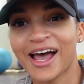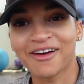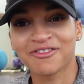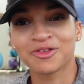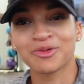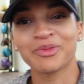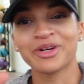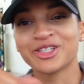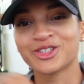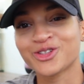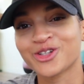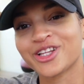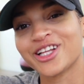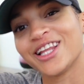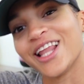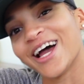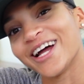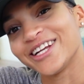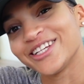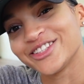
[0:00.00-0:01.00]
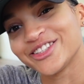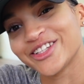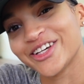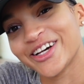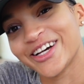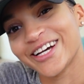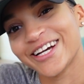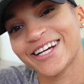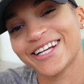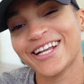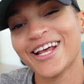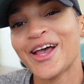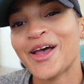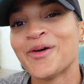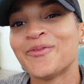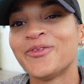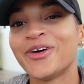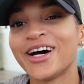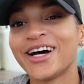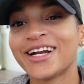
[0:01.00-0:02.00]
have to make sure the lighting's good,
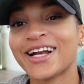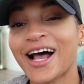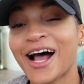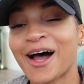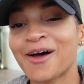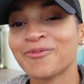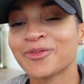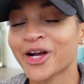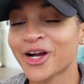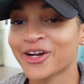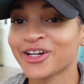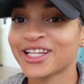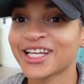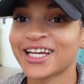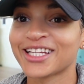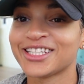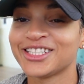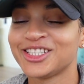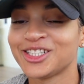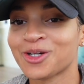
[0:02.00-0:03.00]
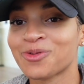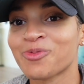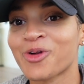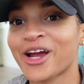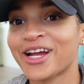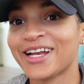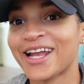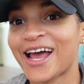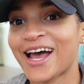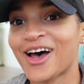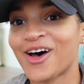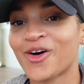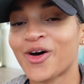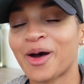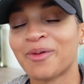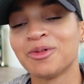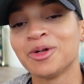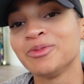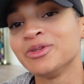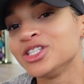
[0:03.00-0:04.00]
but I'm currently at the gym right now.
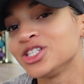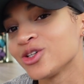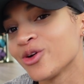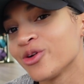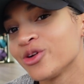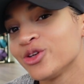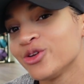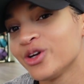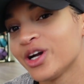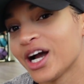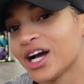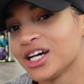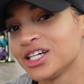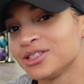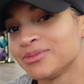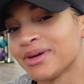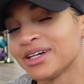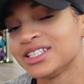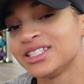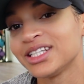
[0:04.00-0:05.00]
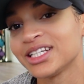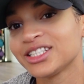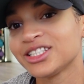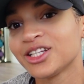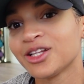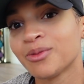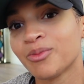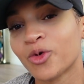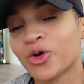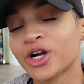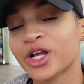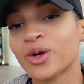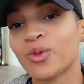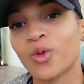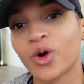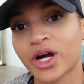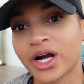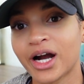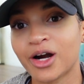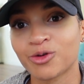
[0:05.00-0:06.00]
I'm gonna be showing you guys my 6 in the morning
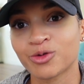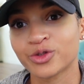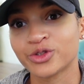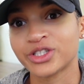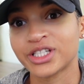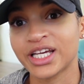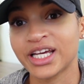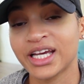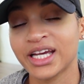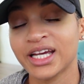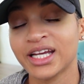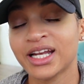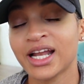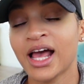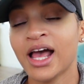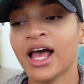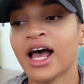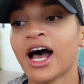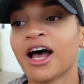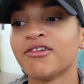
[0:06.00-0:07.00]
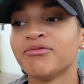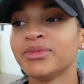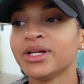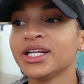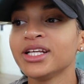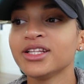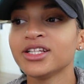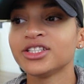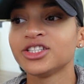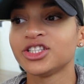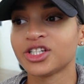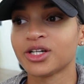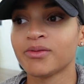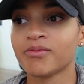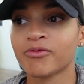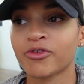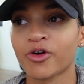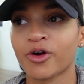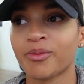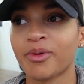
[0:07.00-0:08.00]
workout routine. I've been in the gym
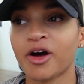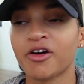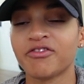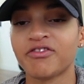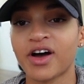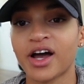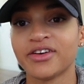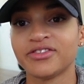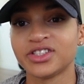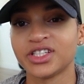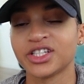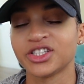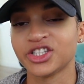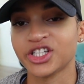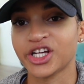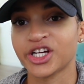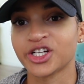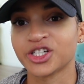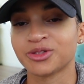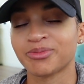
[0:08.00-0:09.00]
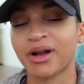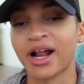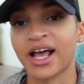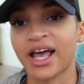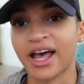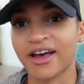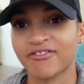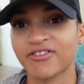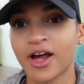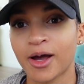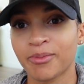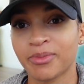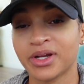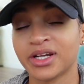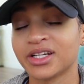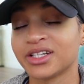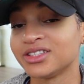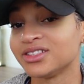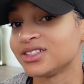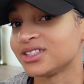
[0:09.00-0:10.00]
for about 5-6 years, but I have not
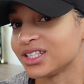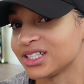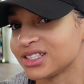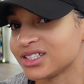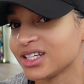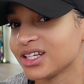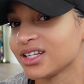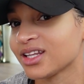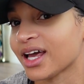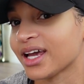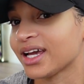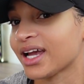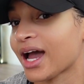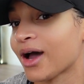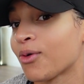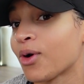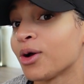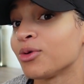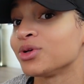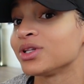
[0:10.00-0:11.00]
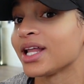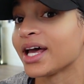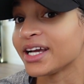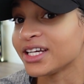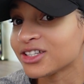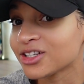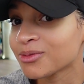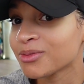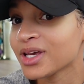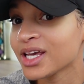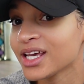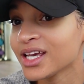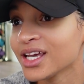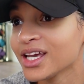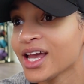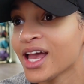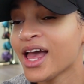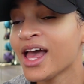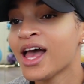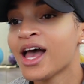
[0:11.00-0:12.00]
been consistent like how I would like to
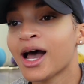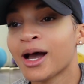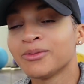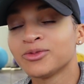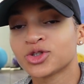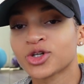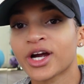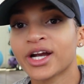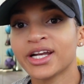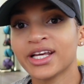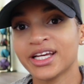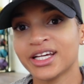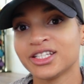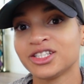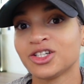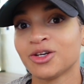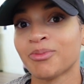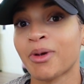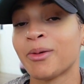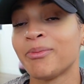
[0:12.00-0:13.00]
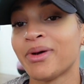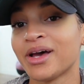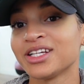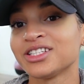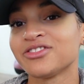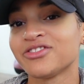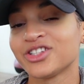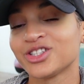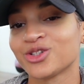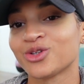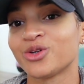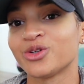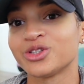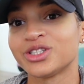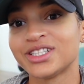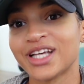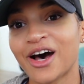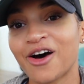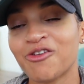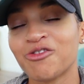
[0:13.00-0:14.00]
be. I'm trying to get to my best physical
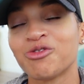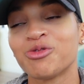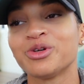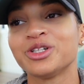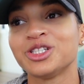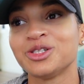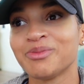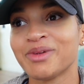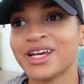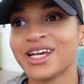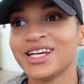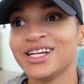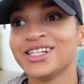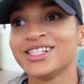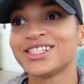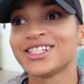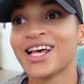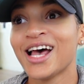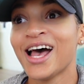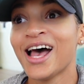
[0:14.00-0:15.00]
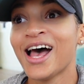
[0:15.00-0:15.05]
self, which means